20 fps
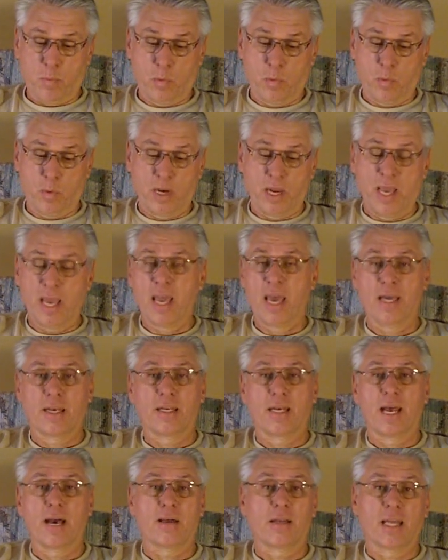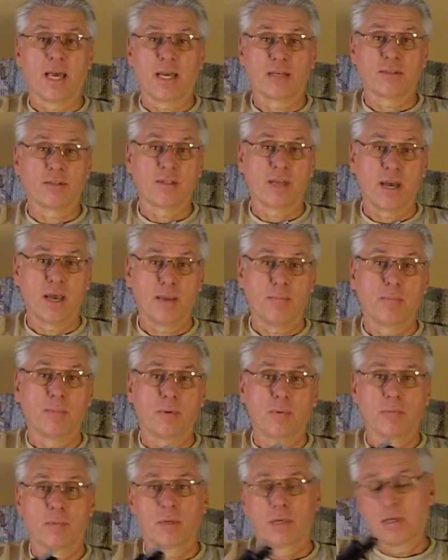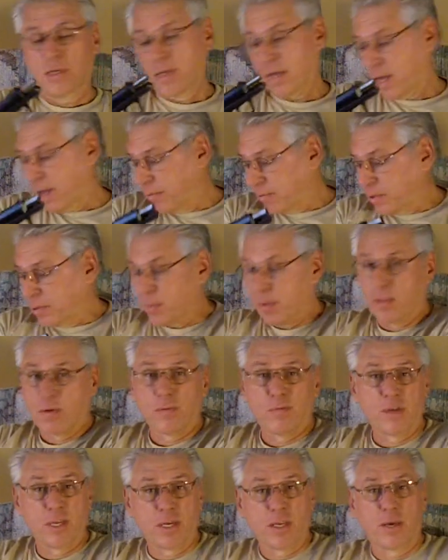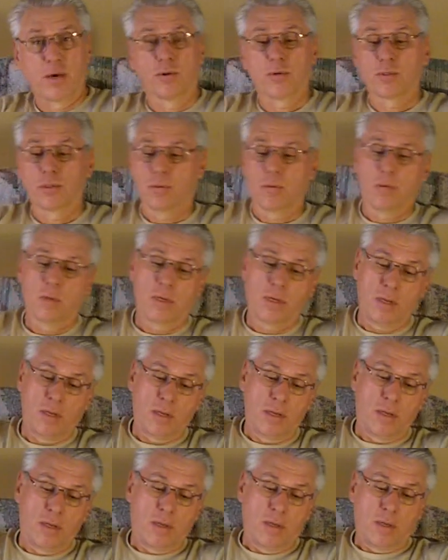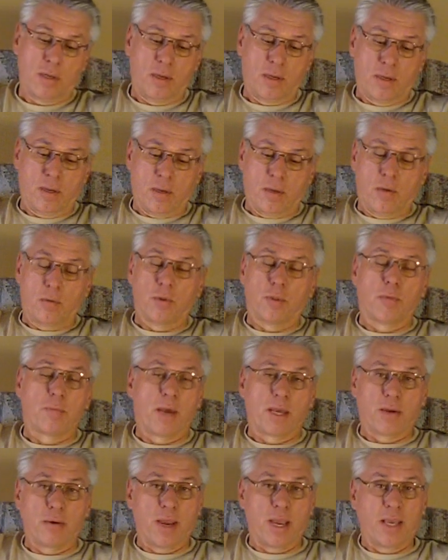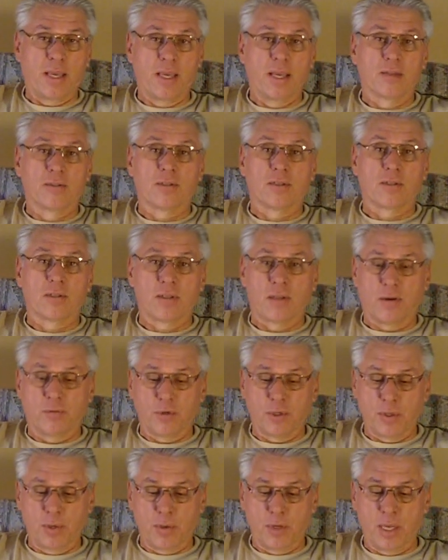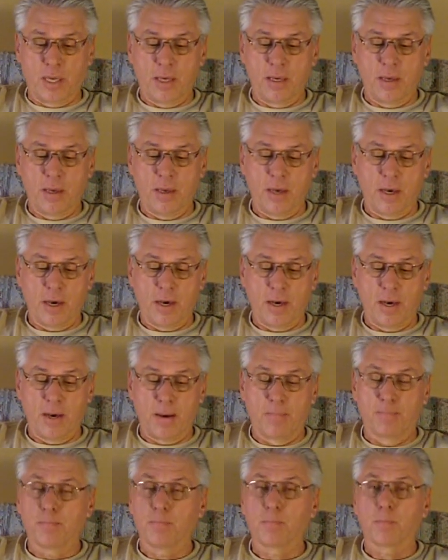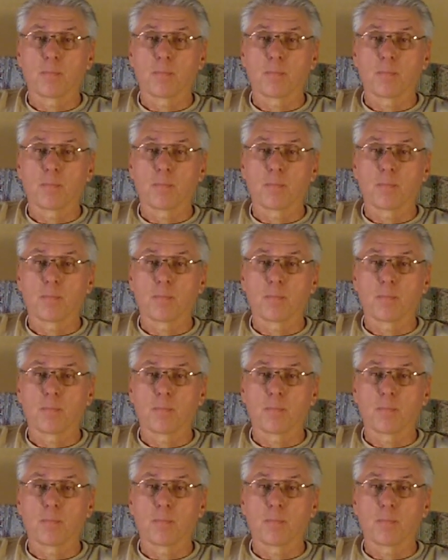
when I had it out last time, I have some other videos with my grandkids and stuff shooting. Um,